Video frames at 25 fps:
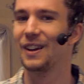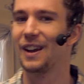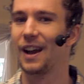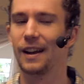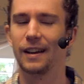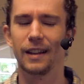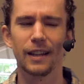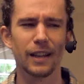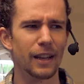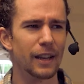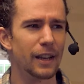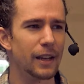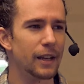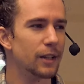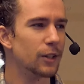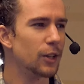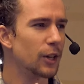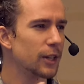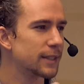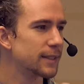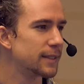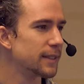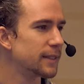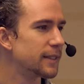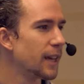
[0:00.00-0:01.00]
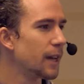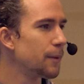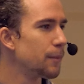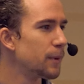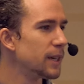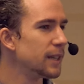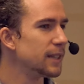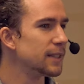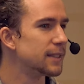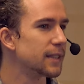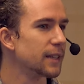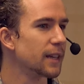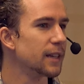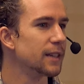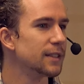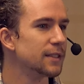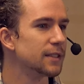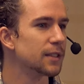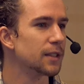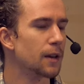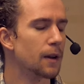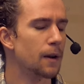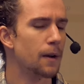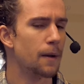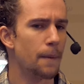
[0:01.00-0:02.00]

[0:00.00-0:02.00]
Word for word: And he, he looks at them and he says,